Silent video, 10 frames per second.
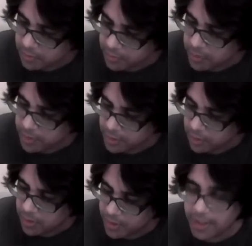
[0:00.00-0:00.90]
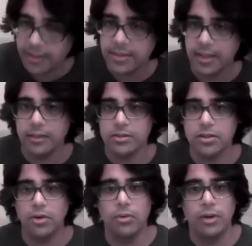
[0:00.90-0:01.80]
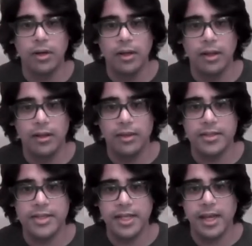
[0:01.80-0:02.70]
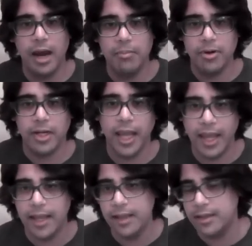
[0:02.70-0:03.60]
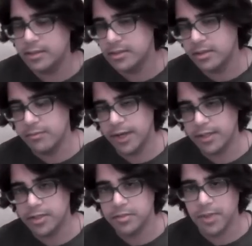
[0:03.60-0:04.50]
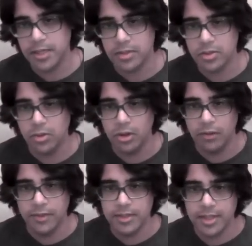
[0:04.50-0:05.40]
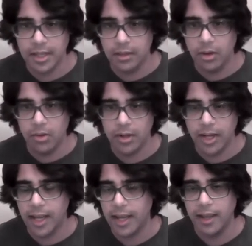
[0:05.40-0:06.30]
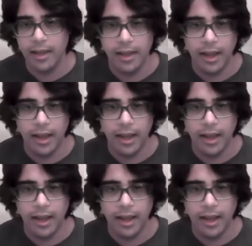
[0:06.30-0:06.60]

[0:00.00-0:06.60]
with the lower indexing. So the C upper K is the vector space dual of the C lower K,